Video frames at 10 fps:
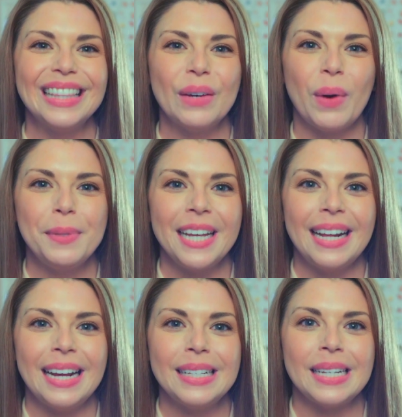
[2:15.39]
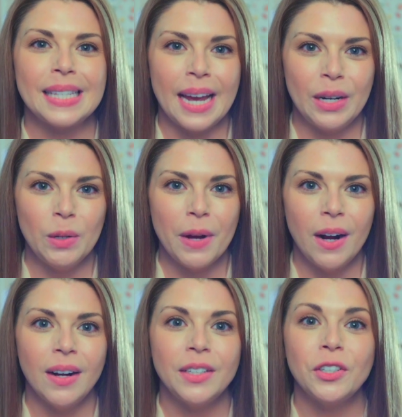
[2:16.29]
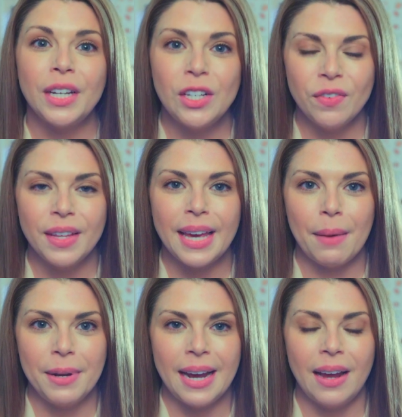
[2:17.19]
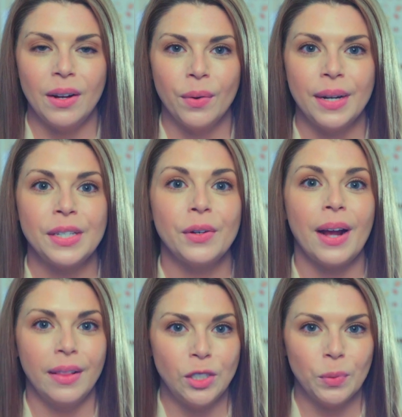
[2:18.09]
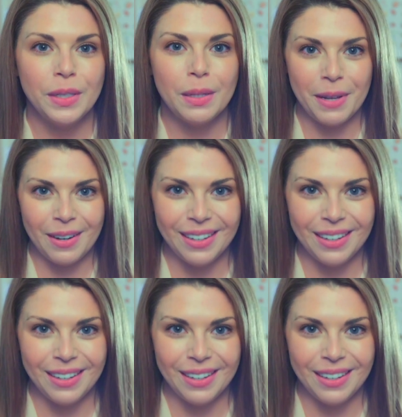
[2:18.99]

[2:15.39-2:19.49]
The website has a slider bar under each of the cabin categories you're eligible to bid